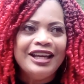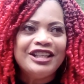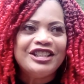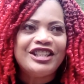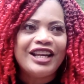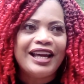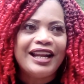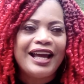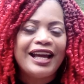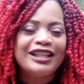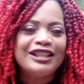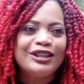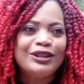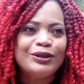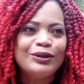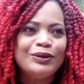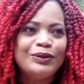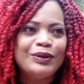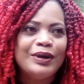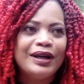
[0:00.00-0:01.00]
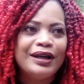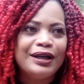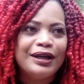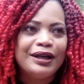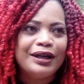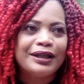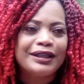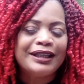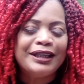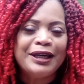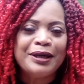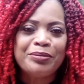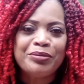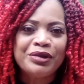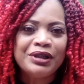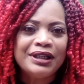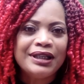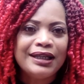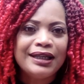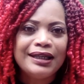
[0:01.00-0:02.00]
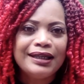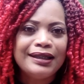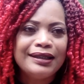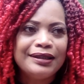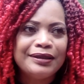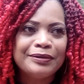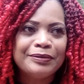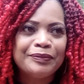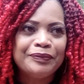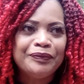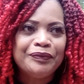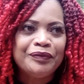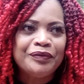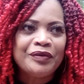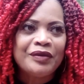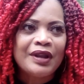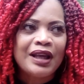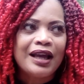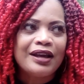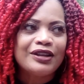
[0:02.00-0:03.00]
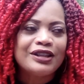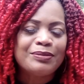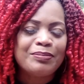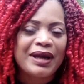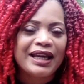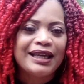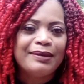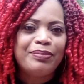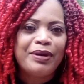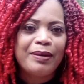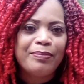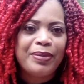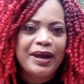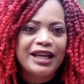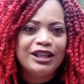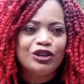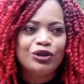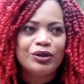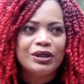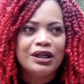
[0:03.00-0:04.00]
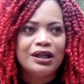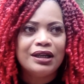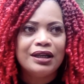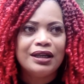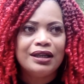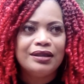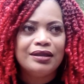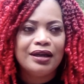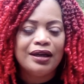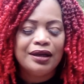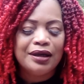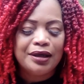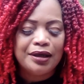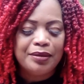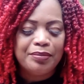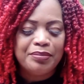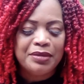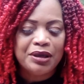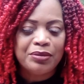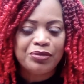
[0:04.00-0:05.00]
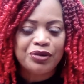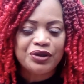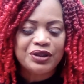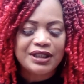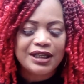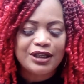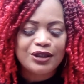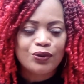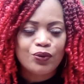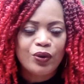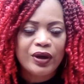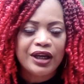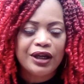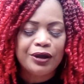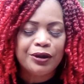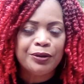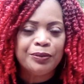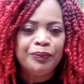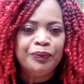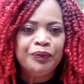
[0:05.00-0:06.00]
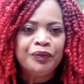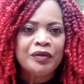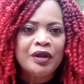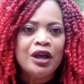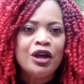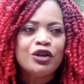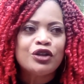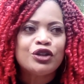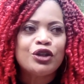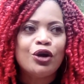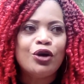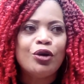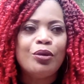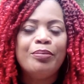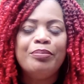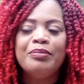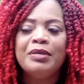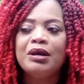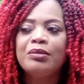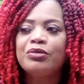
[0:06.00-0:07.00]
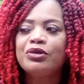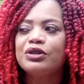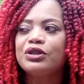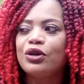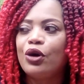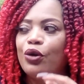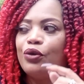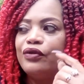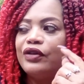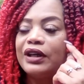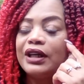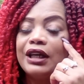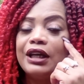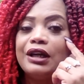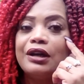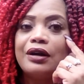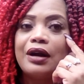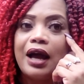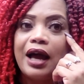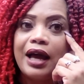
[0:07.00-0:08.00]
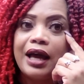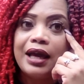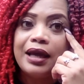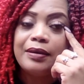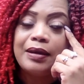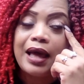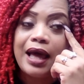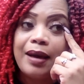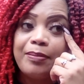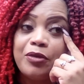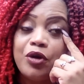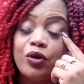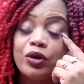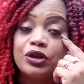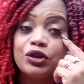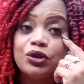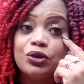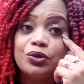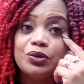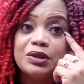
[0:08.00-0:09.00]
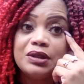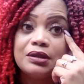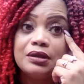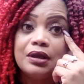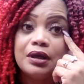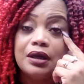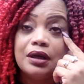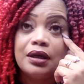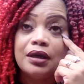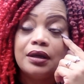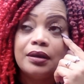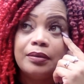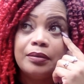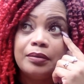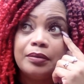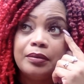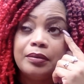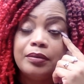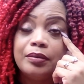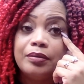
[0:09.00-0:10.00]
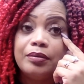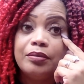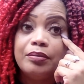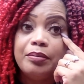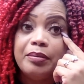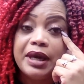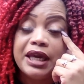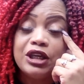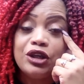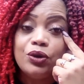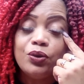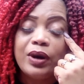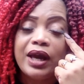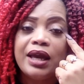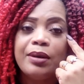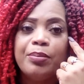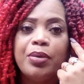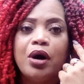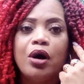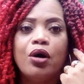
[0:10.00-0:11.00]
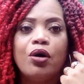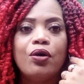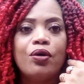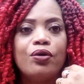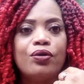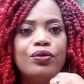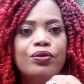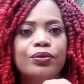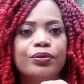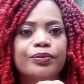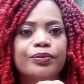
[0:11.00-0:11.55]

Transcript: Shout out to uh, Kimberly, my Patreon uh, members as well. So, members over here, I, I'm going to um, make you a poll